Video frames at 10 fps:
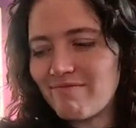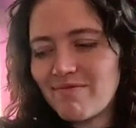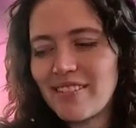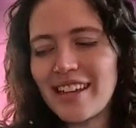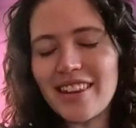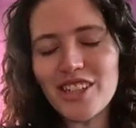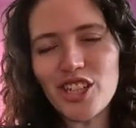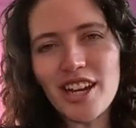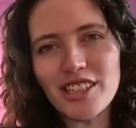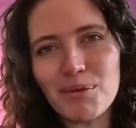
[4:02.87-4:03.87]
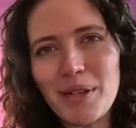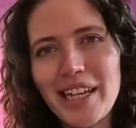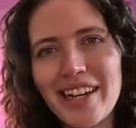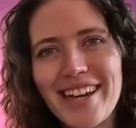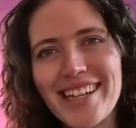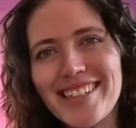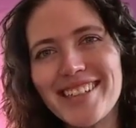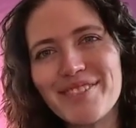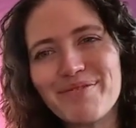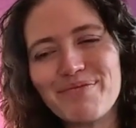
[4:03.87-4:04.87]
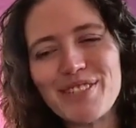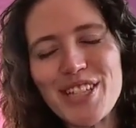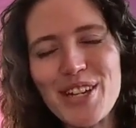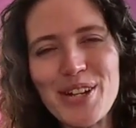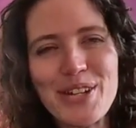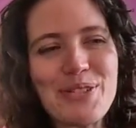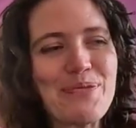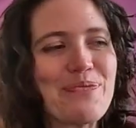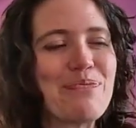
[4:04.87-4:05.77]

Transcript: get the chance to be connected. So